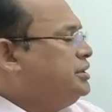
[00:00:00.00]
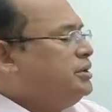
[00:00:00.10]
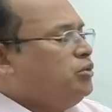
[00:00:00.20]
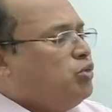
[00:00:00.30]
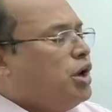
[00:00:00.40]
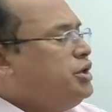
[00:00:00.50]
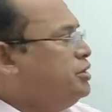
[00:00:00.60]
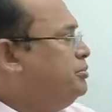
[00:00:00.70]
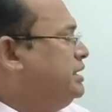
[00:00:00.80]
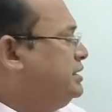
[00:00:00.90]
What do you
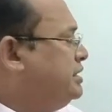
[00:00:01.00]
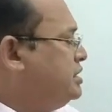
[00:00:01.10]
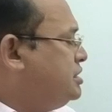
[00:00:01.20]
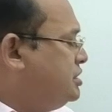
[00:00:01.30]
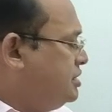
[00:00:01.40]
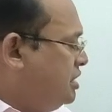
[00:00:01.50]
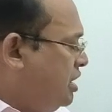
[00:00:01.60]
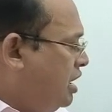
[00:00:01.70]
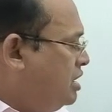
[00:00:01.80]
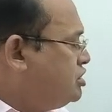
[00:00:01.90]
mean this?
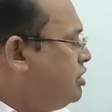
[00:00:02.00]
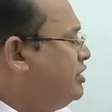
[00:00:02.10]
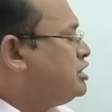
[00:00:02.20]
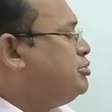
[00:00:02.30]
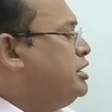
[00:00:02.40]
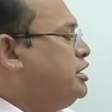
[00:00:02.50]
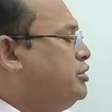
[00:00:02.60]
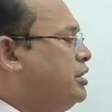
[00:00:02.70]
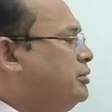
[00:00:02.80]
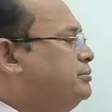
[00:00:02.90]
Also I will explain to you now.